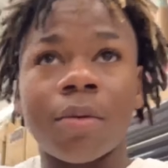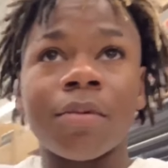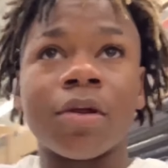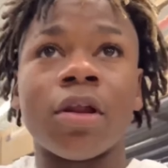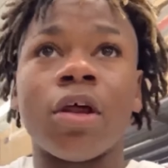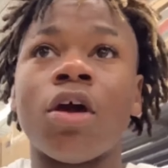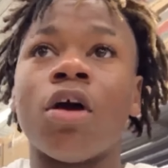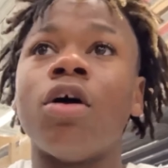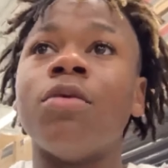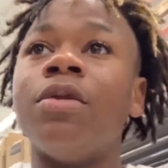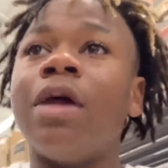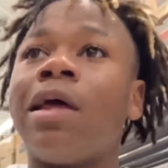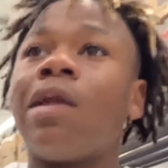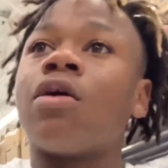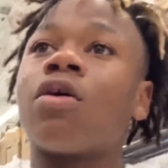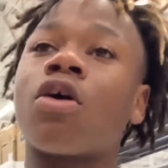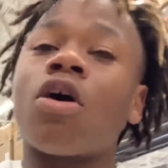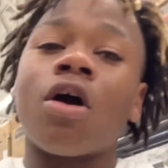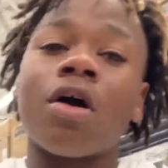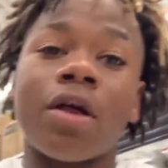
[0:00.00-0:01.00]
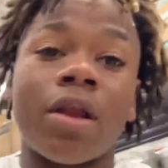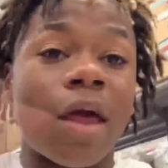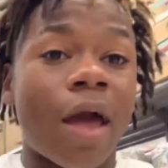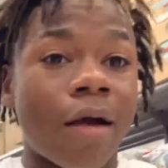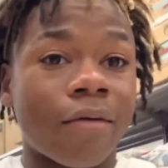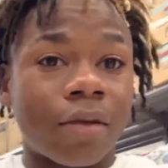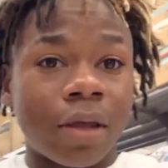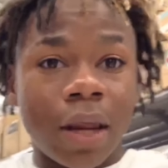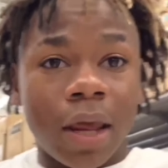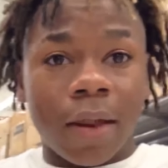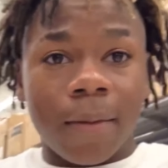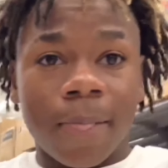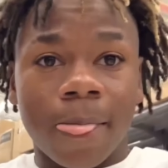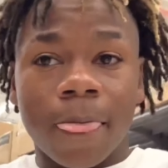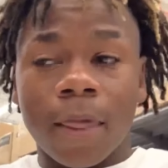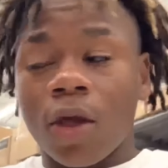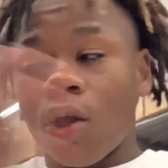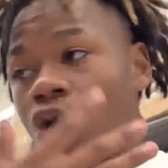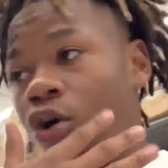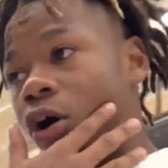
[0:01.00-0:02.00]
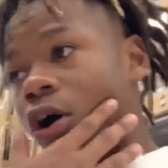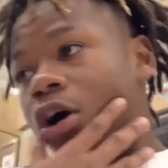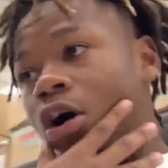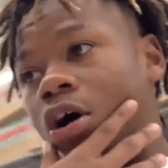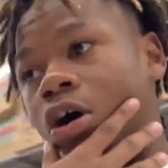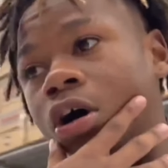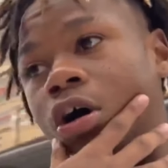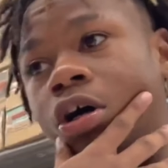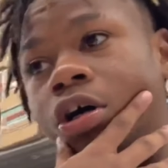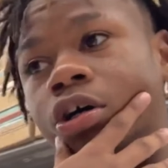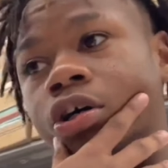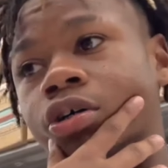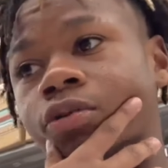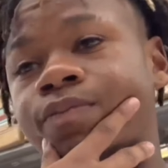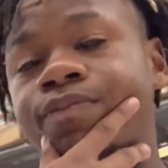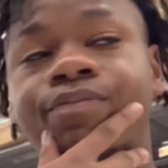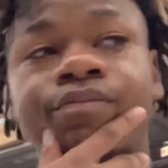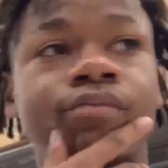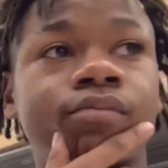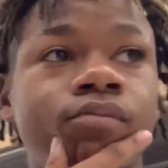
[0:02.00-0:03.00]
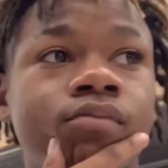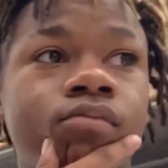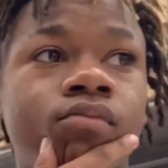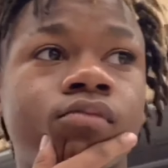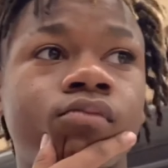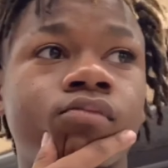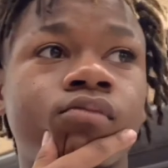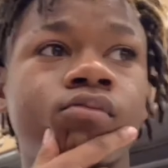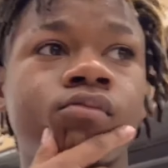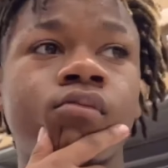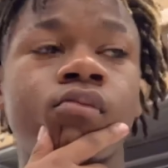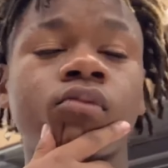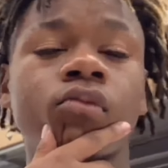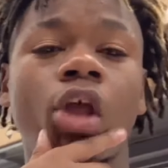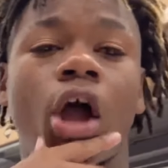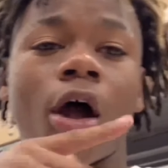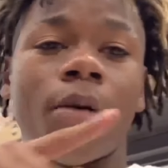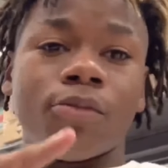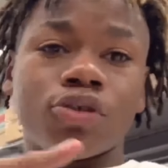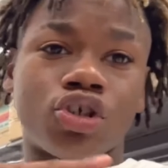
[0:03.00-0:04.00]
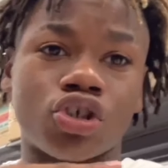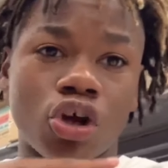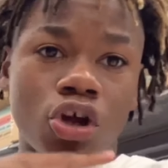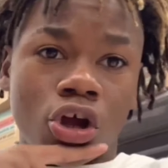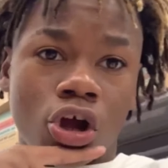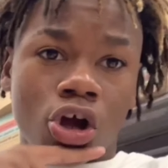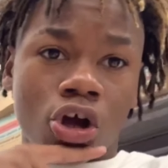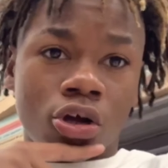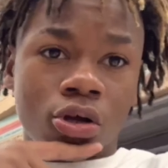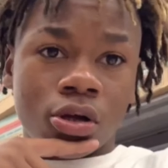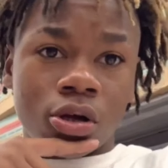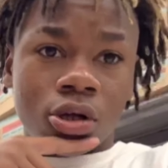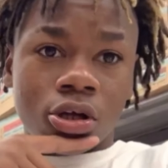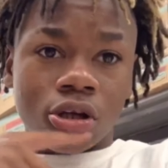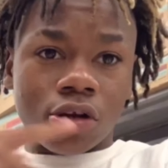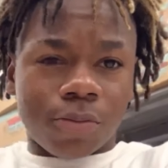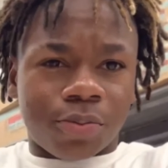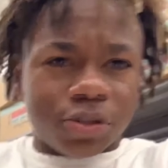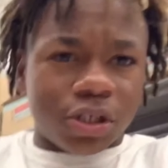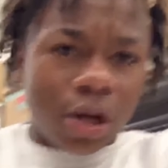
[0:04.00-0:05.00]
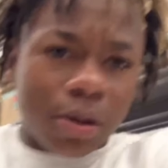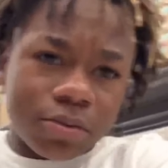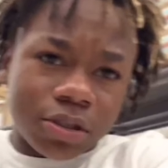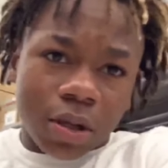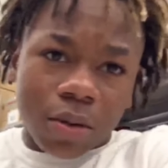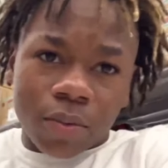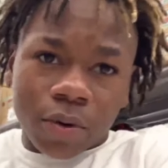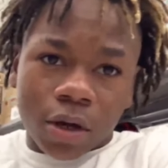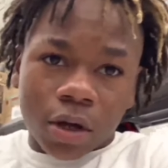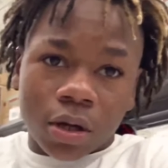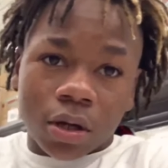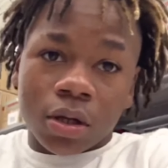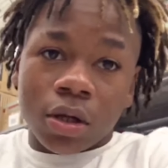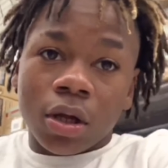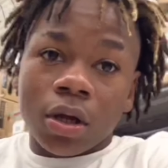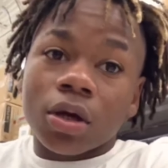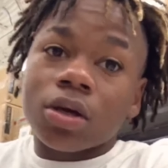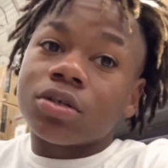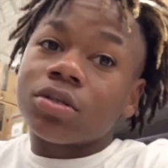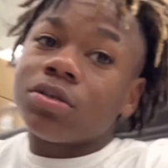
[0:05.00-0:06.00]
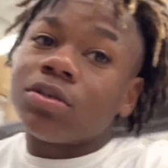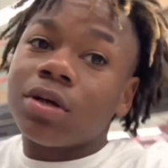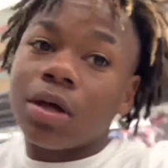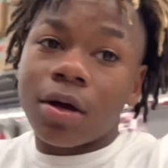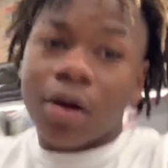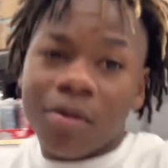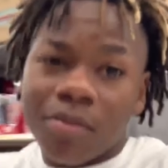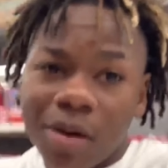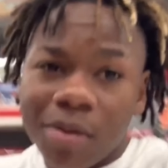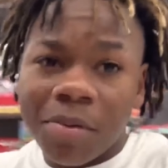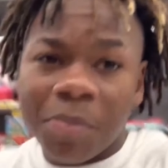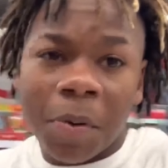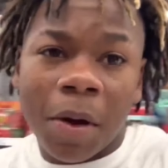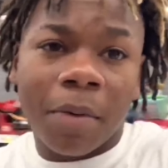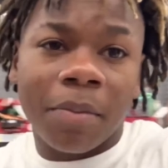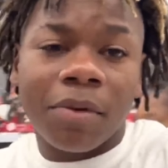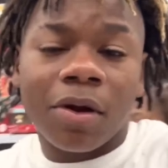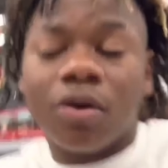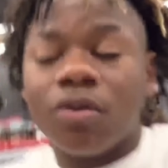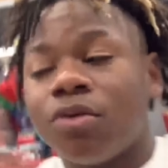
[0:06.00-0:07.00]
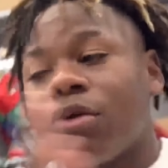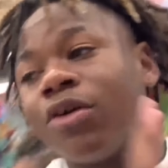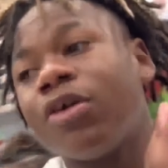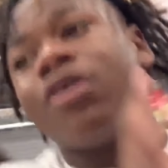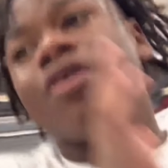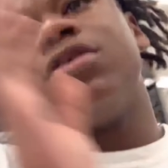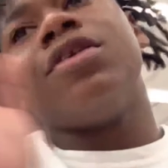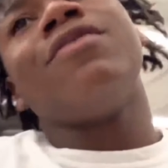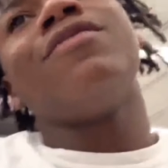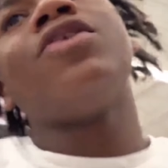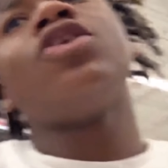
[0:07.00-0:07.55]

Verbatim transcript: gonna get an update on the car. And after that, uh, I'm gonna show y'all the pajamas I'm wearing. Cause I might be popping out with a girl, never